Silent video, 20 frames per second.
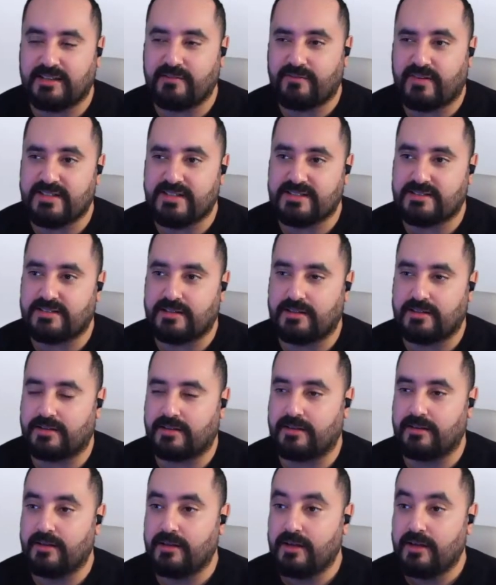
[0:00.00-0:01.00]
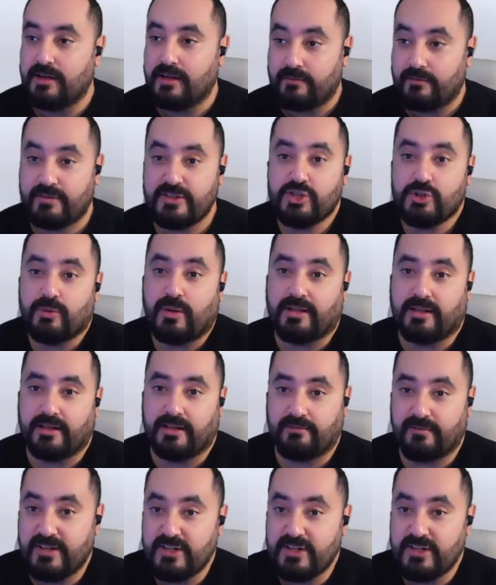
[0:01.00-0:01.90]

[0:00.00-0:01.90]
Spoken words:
difference visually.